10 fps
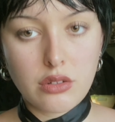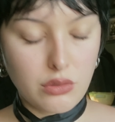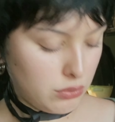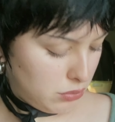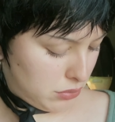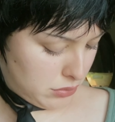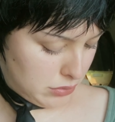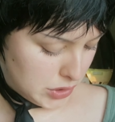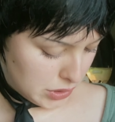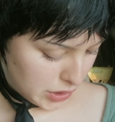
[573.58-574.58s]
Ooh,
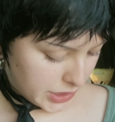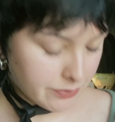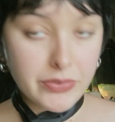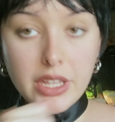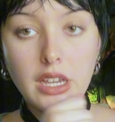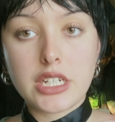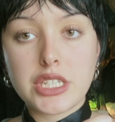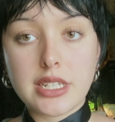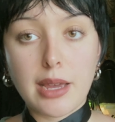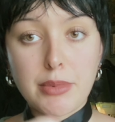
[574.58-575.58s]
sorry. I
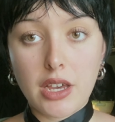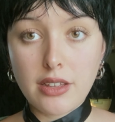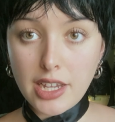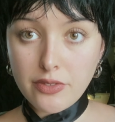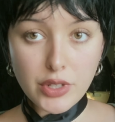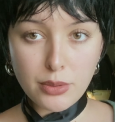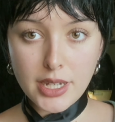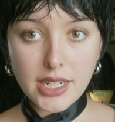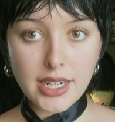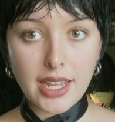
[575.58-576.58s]
just dab it on
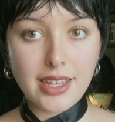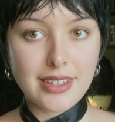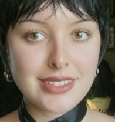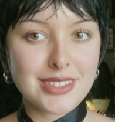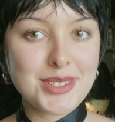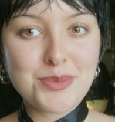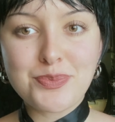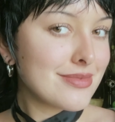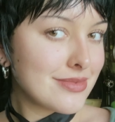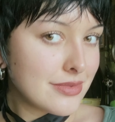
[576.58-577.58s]
everywhere, and
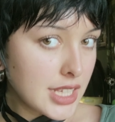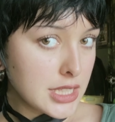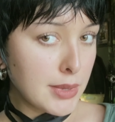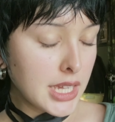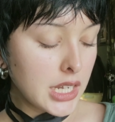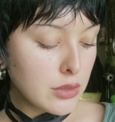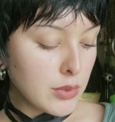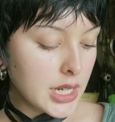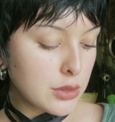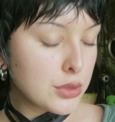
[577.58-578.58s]
that's my getting
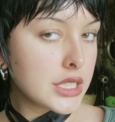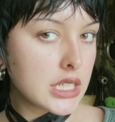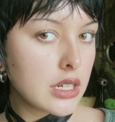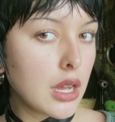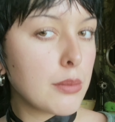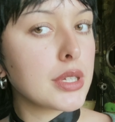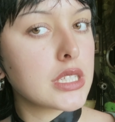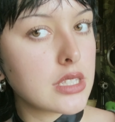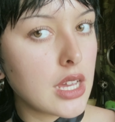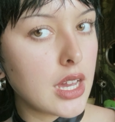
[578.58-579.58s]
ready routine.
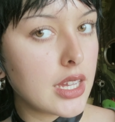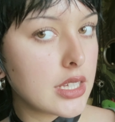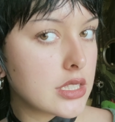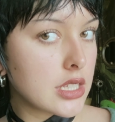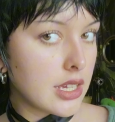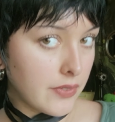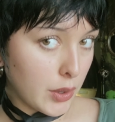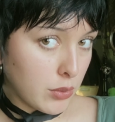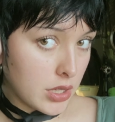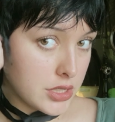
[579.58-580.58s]
Besides, if I
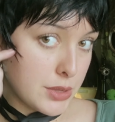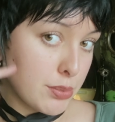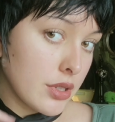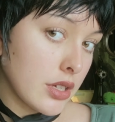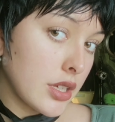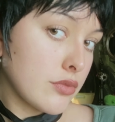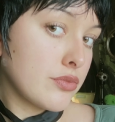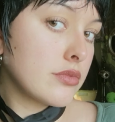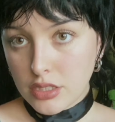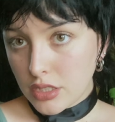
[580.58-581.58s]
want to put
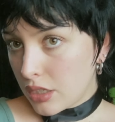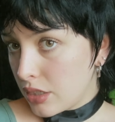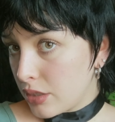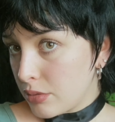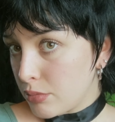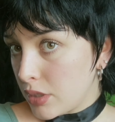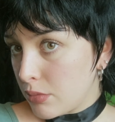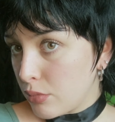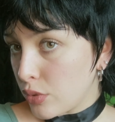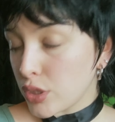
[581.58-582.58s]
some
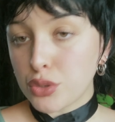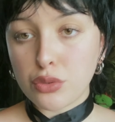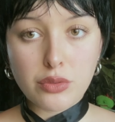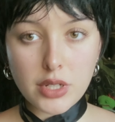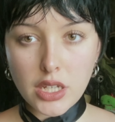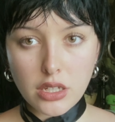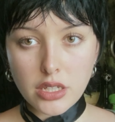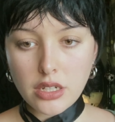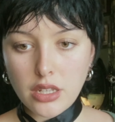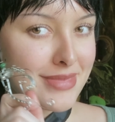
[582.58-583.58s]
more jewelry
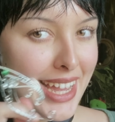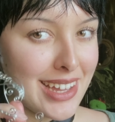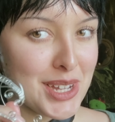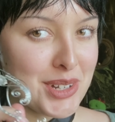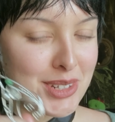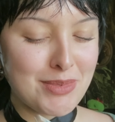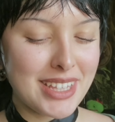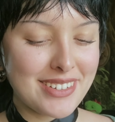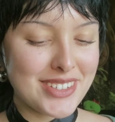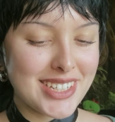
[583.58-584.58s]
on, I add on my
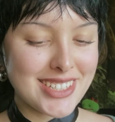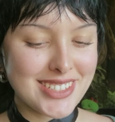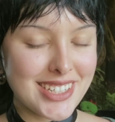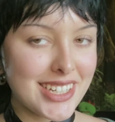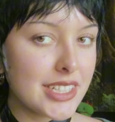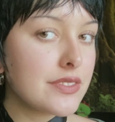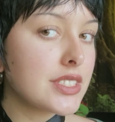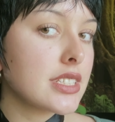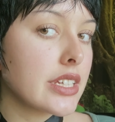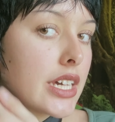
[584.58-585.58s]
little ear
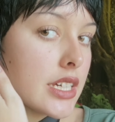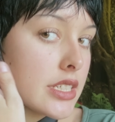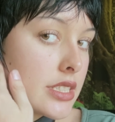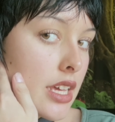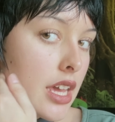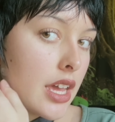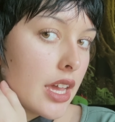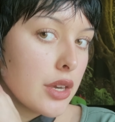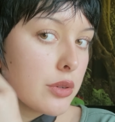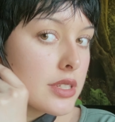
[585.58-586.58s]
cuffs because
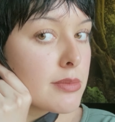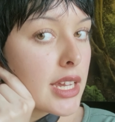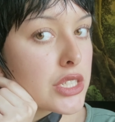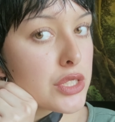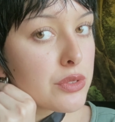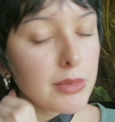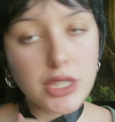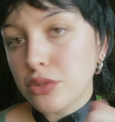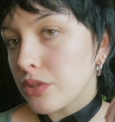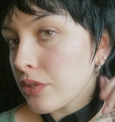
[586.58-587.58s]
it always matches with my
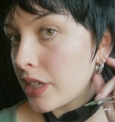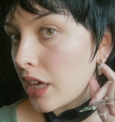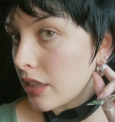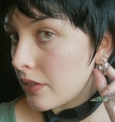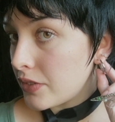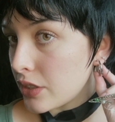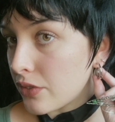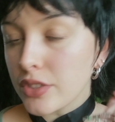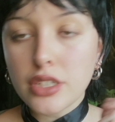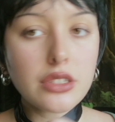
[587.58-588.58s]
jewelry. I love
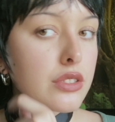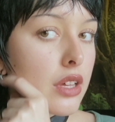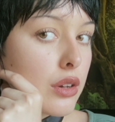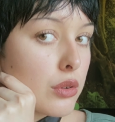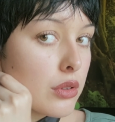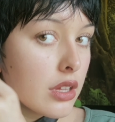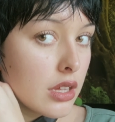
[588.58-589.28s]
silver, so